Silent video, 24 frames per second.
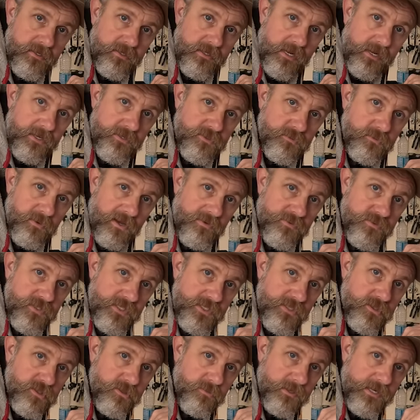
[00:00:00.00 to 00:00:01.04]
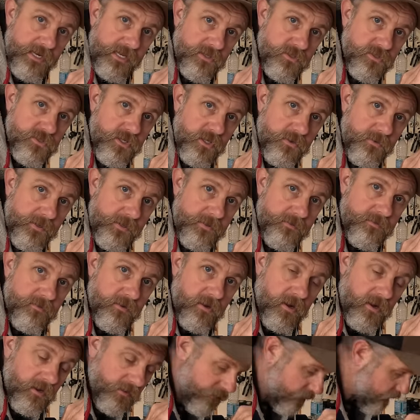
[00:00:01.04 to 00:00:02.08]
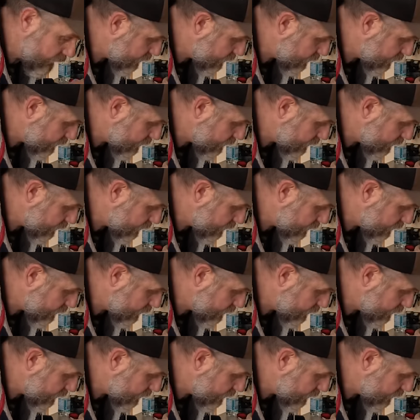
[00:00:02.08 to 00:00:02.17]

Now this is what I've seen someone else doing on